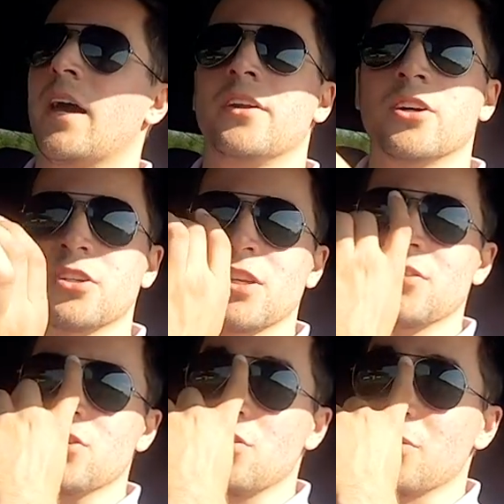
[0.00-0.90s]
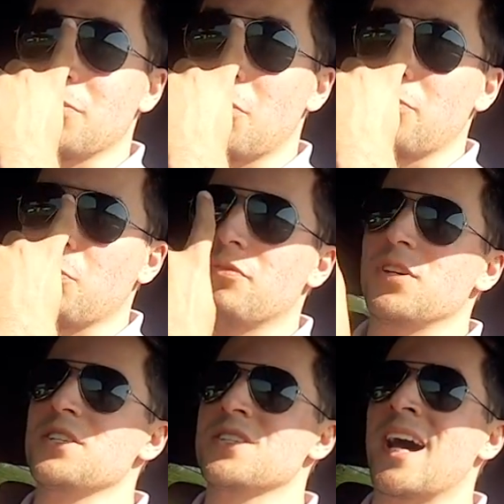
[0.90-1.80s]
Another thing too, with
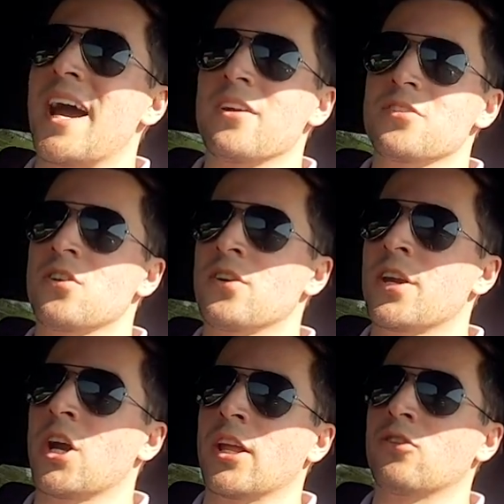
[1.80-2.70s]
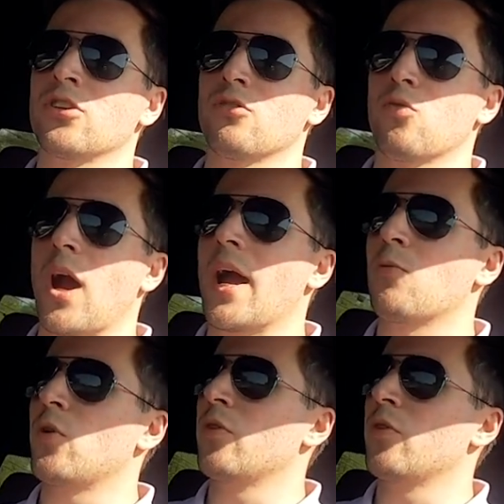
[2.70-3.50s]
these tires on here, I thought the ride